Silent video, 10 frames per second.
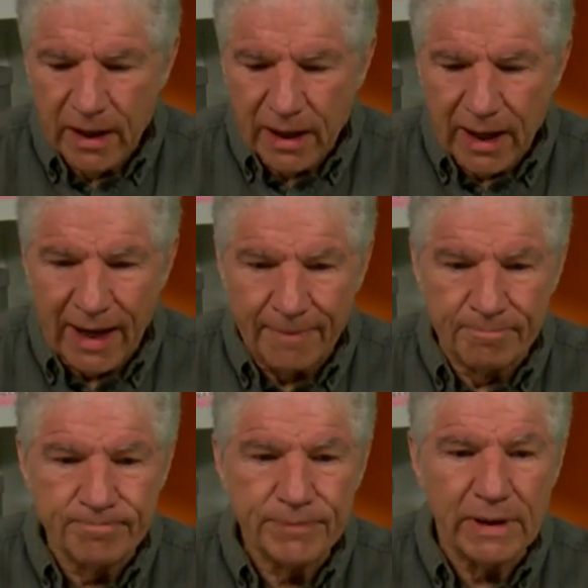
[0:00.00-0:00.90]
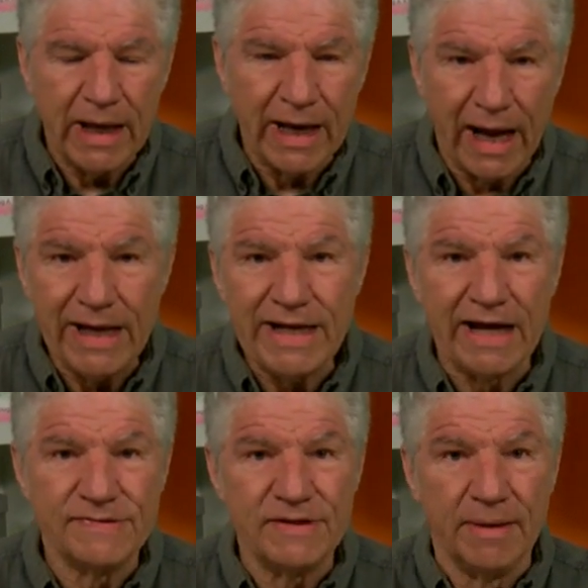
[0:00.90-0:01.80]
Um, and I'd
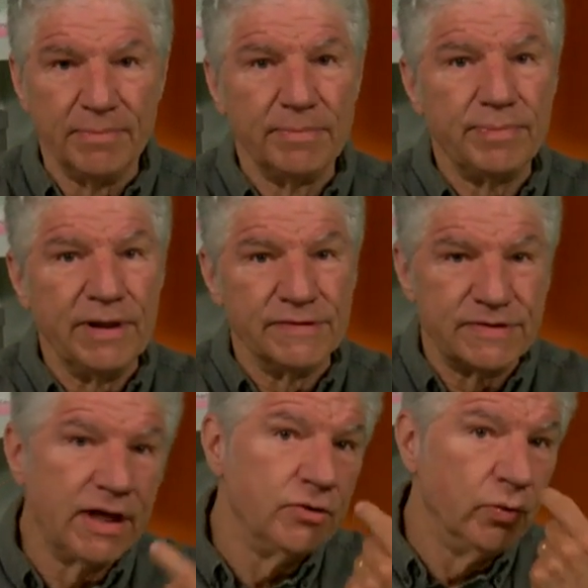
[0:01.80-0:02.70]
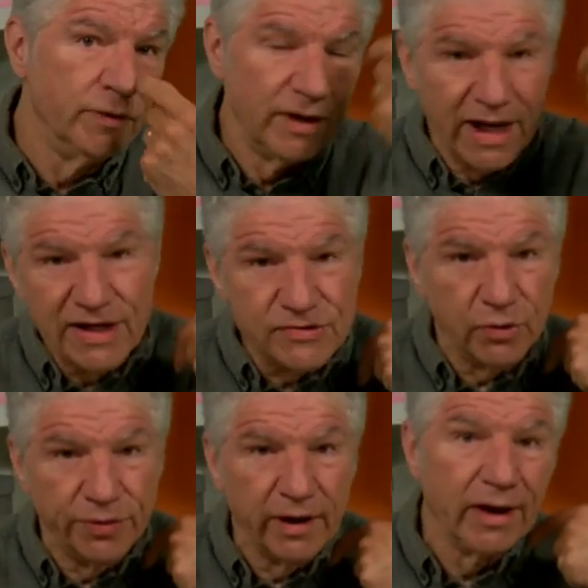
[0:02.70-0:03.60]
ask them, instead of doing the nasal
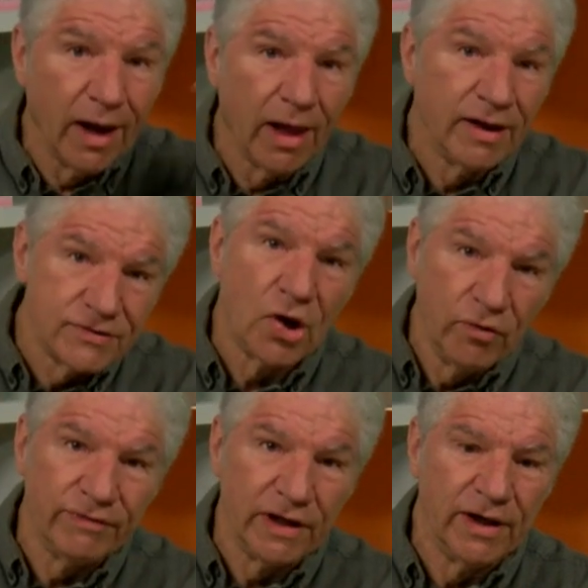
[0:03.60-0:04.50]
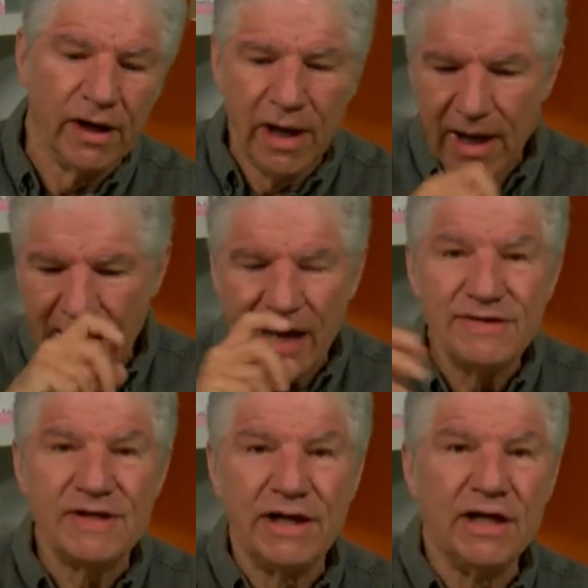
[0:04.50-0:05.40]
thing, yeah, it's COVID, I'd
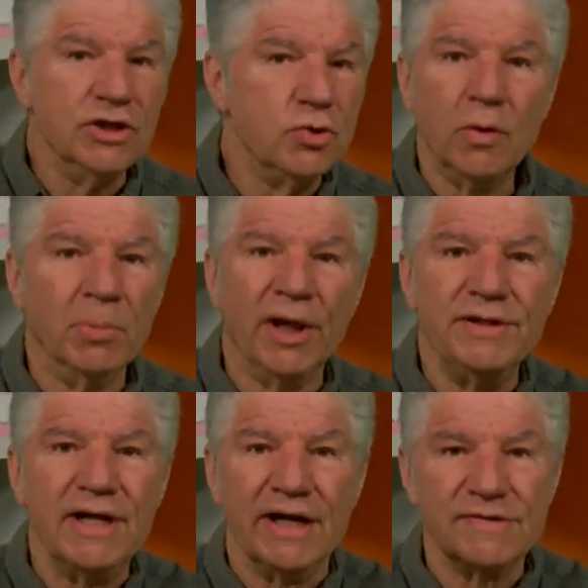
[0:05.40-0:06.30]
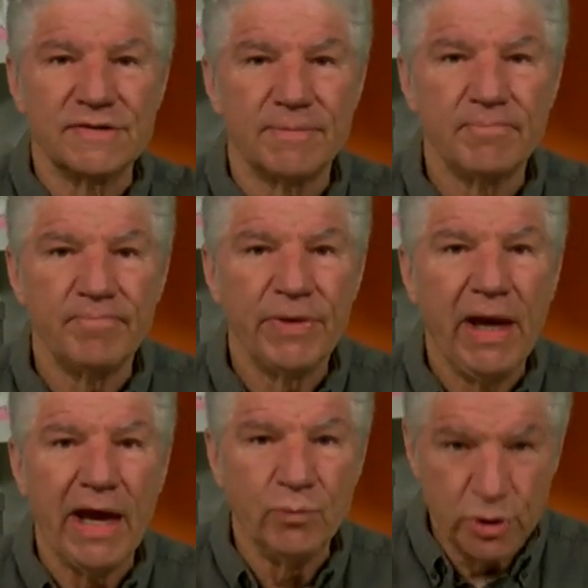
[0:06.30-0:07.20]
say, can you do a blood test?
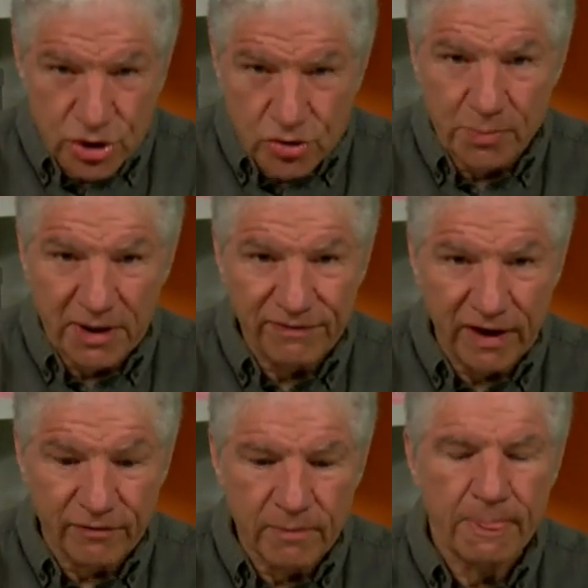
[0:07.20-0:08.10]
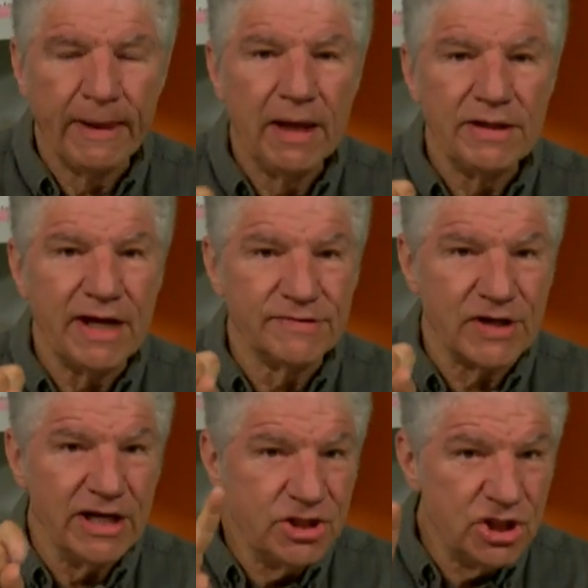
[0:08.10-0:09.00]
And would you do me a favor? Test
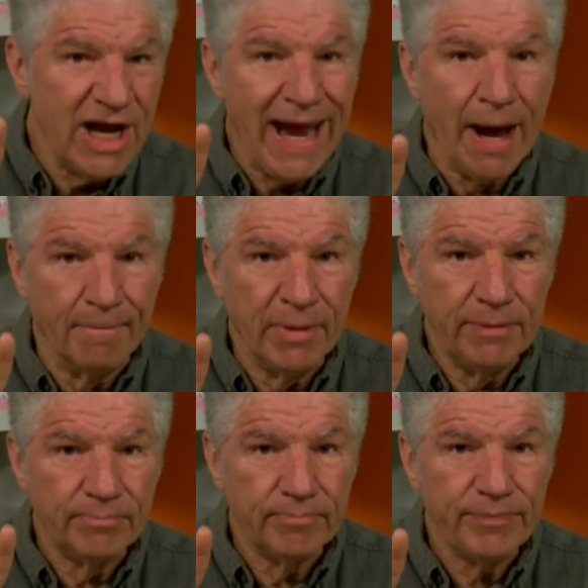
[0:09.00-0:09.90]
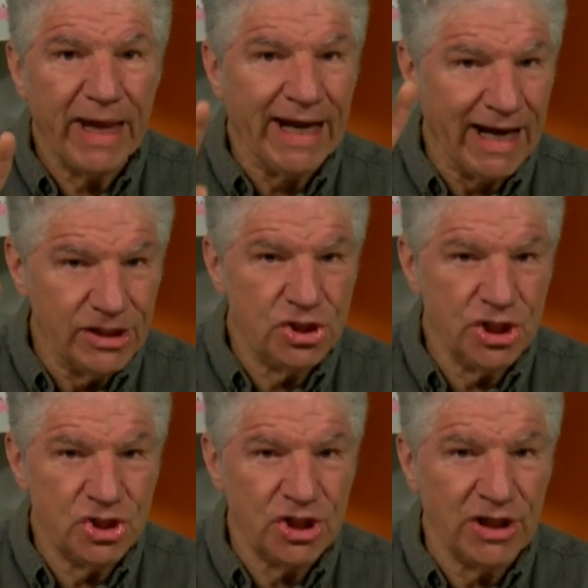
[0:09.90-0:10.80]
IgM and
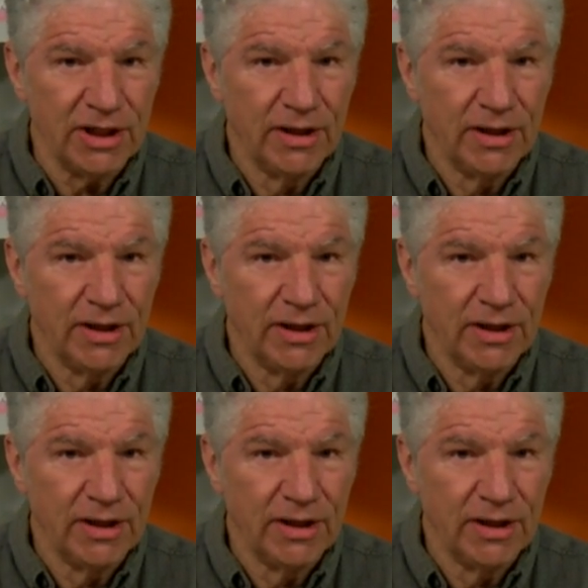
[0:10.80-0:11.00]
IgG